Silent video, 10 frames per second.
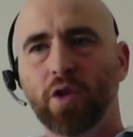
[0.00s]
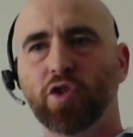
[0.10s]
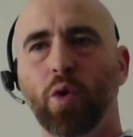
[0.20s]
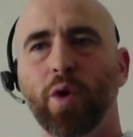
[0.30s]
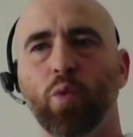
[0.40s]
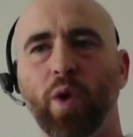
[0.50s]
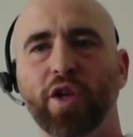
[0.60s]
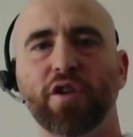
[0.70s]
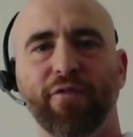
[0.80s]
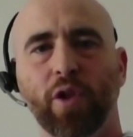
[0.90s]
Mm-hmm. So
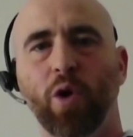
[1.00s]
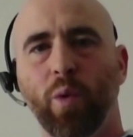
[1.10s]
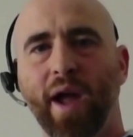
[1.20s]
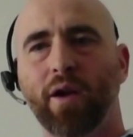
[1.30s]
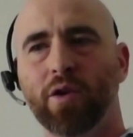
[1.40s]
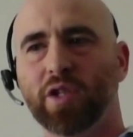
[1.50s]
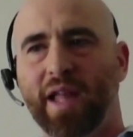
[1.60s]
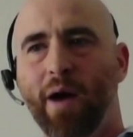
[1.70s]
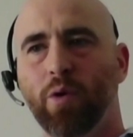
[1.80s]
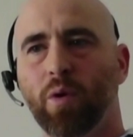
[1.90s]
enriched flow records
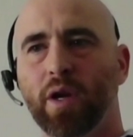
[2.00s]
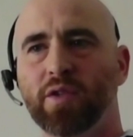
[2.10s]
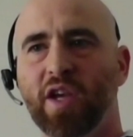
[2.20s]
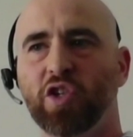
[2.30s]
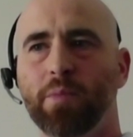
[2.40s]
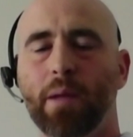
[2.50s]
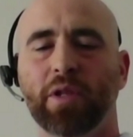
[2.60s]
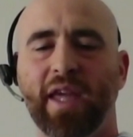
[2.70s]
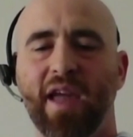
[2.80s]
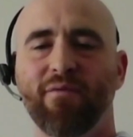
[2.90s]
allow an organization to be
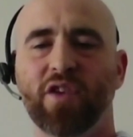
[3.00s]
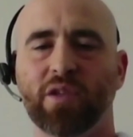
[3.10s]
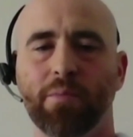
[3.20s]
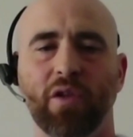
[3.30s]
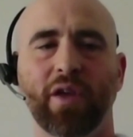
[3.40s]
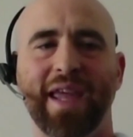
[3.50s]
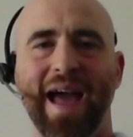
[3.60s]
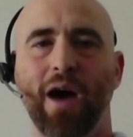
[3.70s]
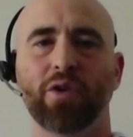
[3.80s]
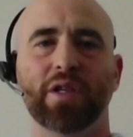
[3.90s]
able to gain
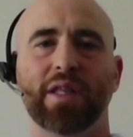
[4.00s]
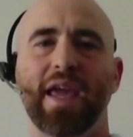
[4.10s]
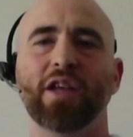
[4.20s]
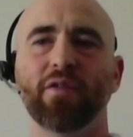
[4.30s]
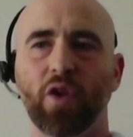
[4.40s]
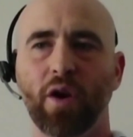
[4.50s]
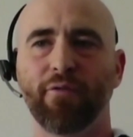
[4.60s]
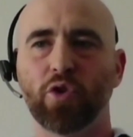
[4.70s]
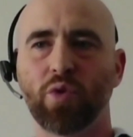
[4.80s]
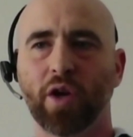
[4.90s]
visibility out to the edge of their
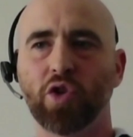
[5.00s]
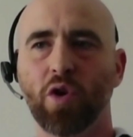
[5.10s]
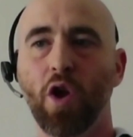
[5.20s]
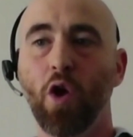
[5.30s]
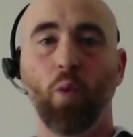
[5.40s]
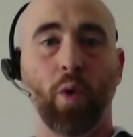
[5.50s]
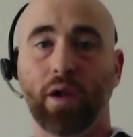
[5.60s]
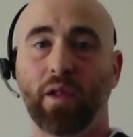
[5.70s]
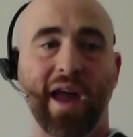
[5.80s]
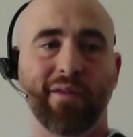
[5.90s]
infrastructure,
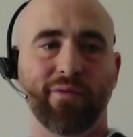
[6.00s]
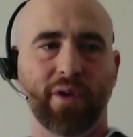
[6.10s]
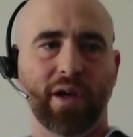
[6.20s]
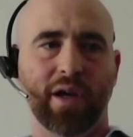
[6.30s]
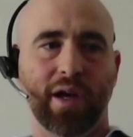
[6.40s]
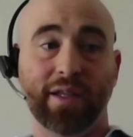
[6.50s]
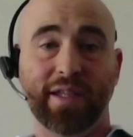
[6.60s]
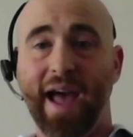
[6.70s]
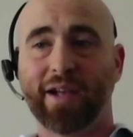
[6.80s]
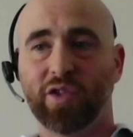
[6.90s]
where a lot of
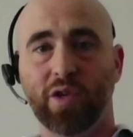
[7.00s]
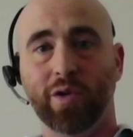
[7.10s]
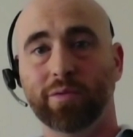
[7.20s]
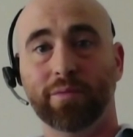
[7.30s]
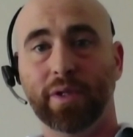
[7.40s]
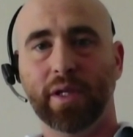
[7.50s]
attacks, you know,